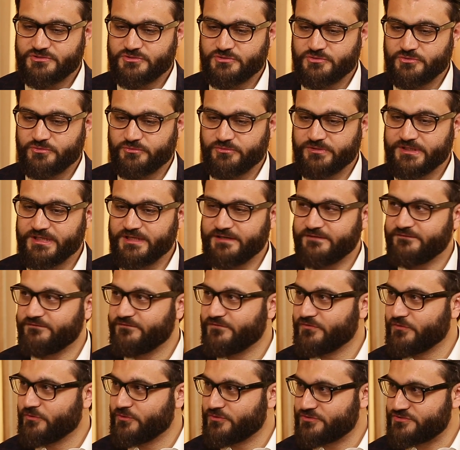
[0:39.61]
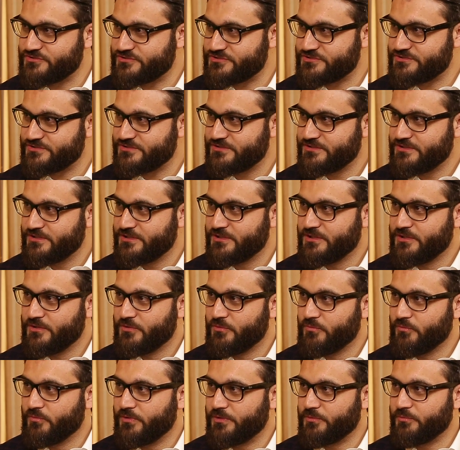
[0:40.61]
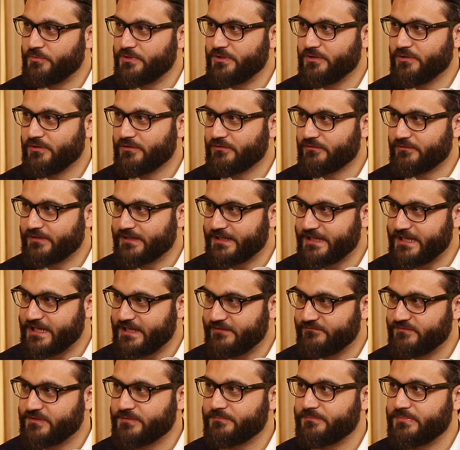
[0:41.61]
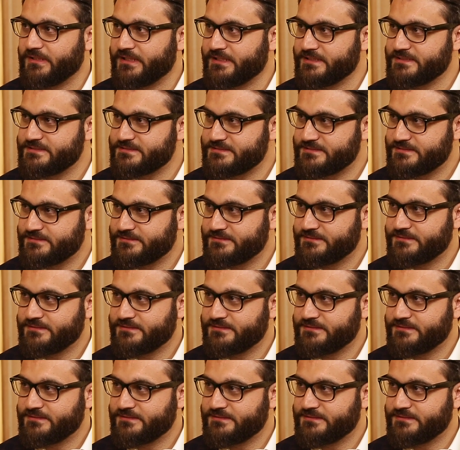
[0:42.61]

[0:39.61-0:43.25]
to reinforce what we already have in place.